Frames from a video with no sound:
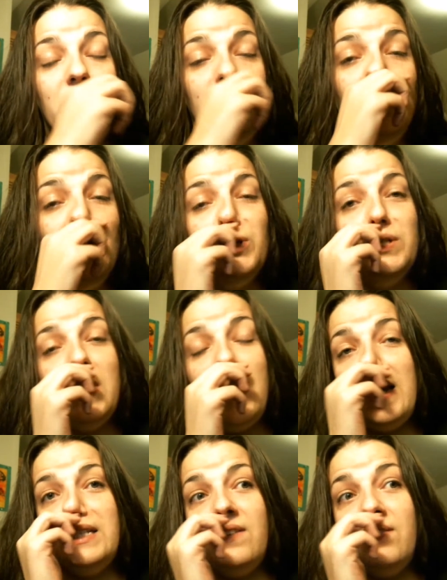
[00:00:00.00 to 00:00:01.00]
the church
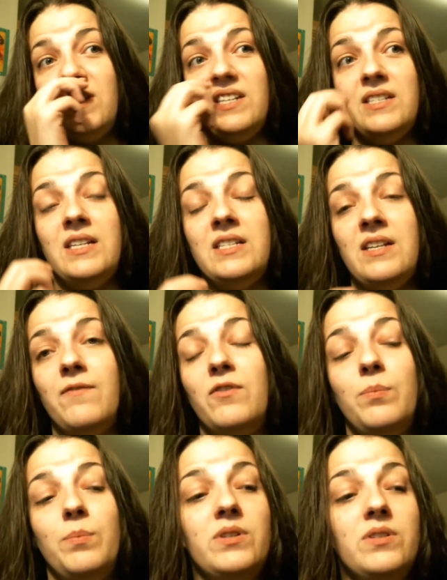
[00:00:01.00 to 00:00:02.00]
activities except for
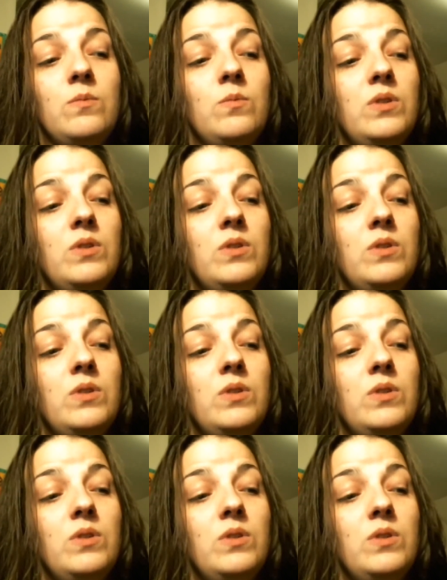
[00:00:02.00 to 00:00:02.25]
the person